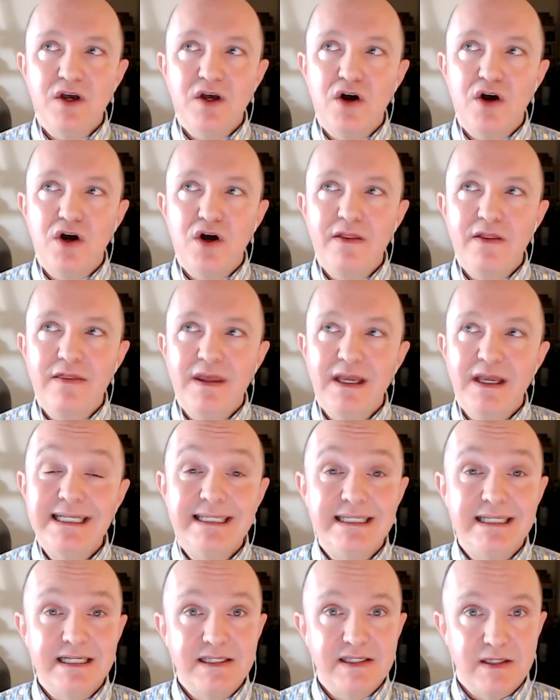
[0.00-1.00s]
on the
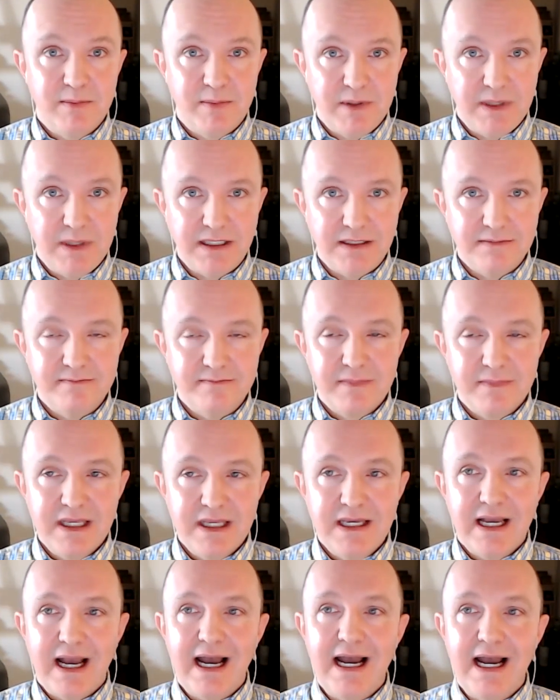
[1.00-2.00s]
discipline.
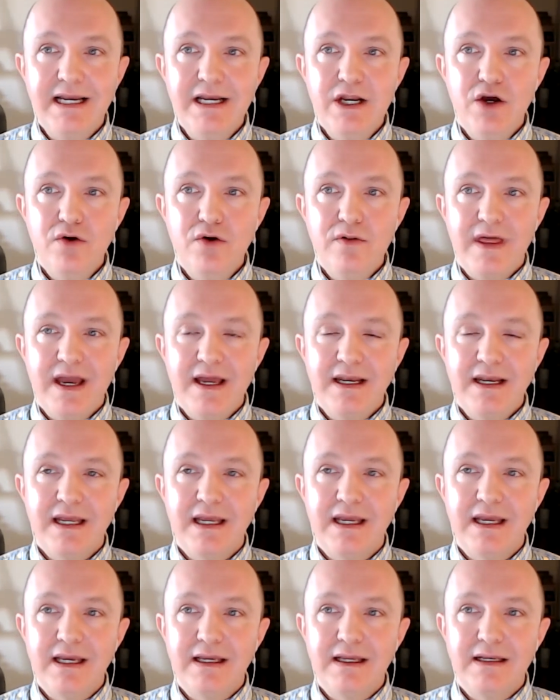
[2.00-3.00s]
I know that
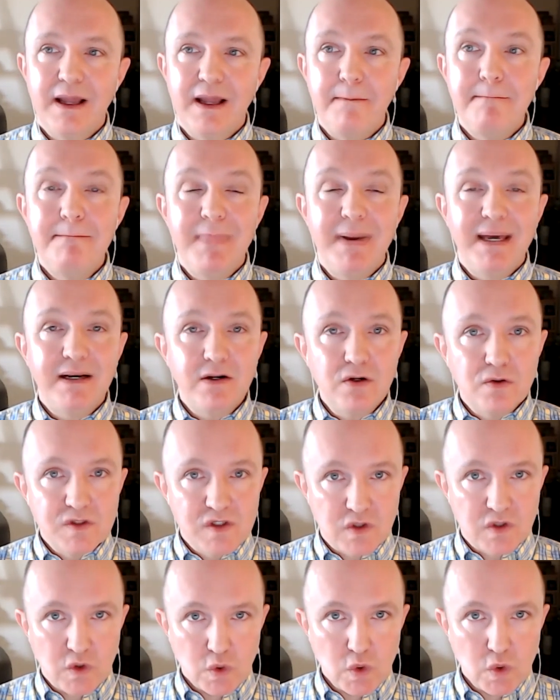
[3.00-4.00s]
in medical
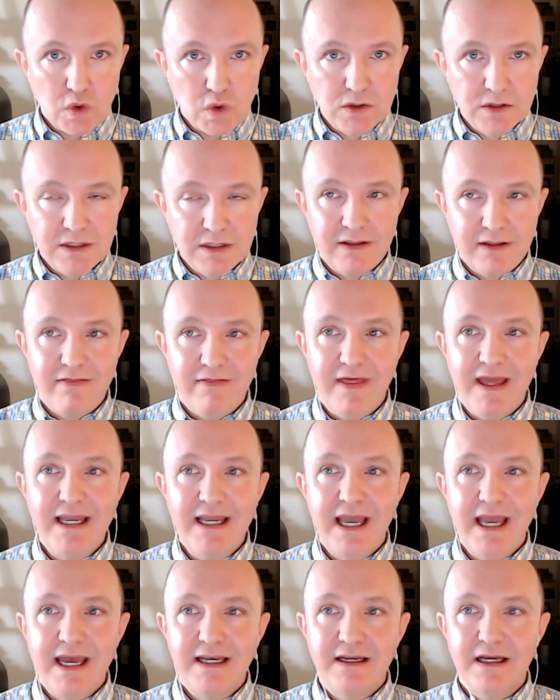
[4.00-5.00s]
school, they
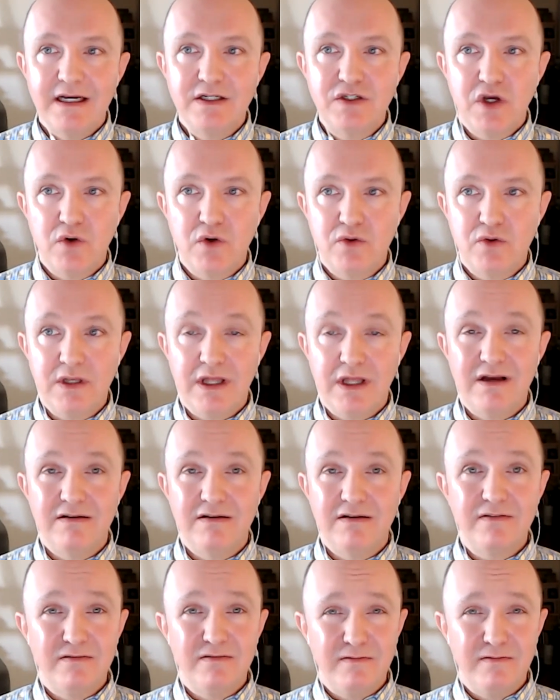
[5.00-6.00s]
get a total
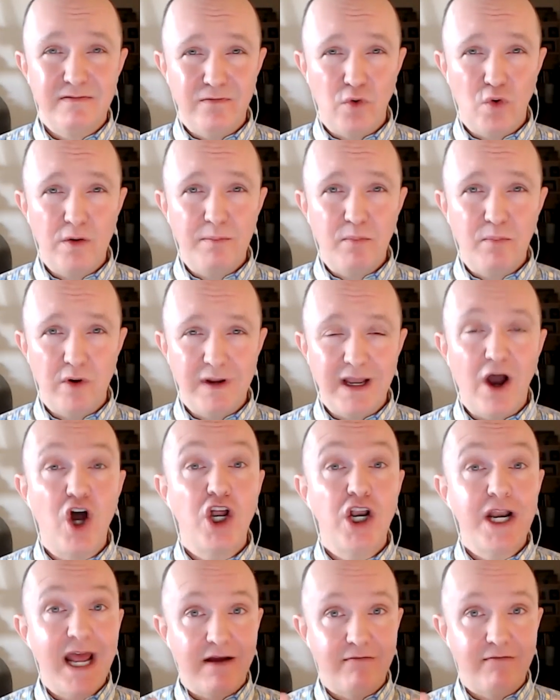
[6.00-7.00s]
of four point
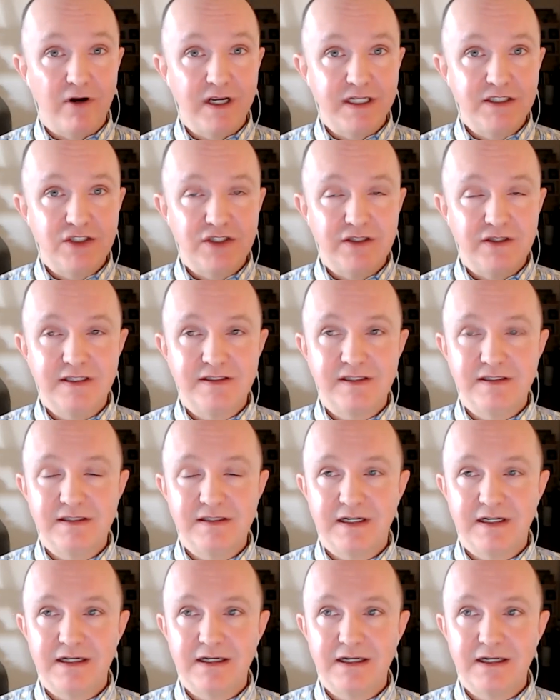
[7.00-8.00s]
on average. This
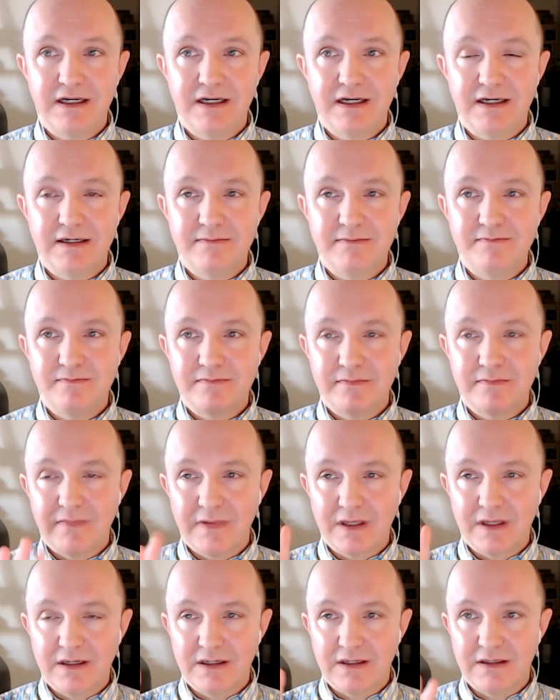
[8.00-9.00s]
is a uh, um,
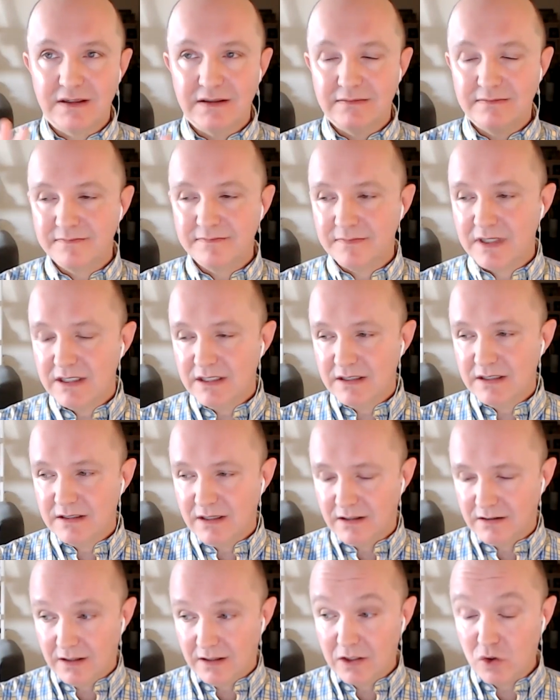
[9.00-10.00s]
um,
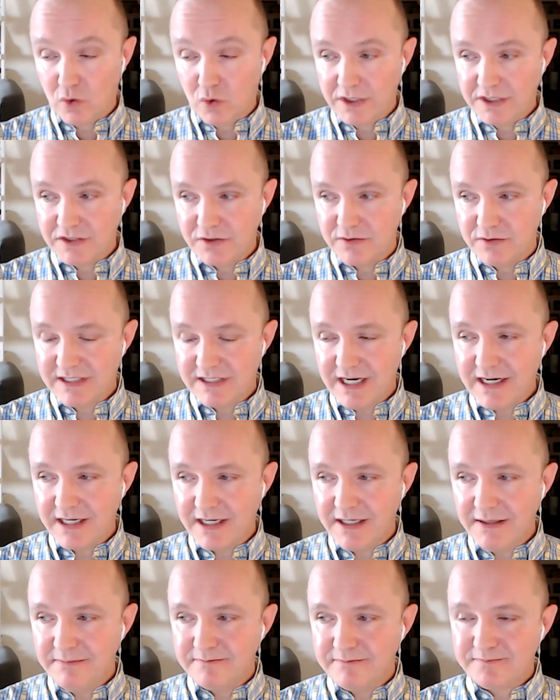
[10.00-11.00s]
according to a
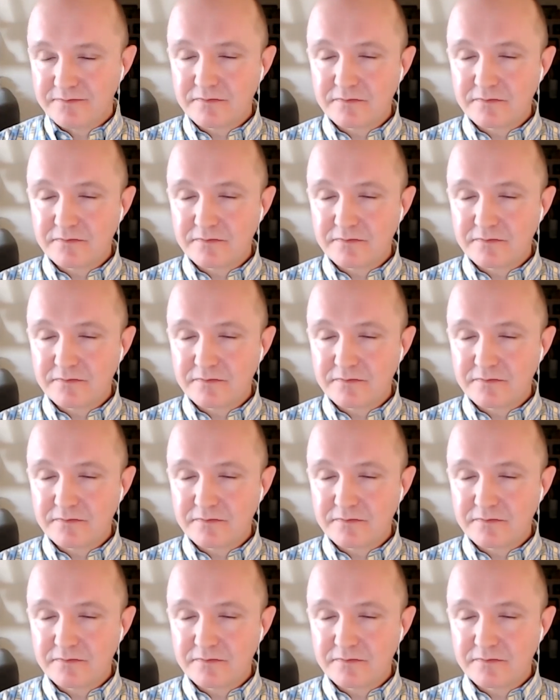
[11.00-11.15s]
study,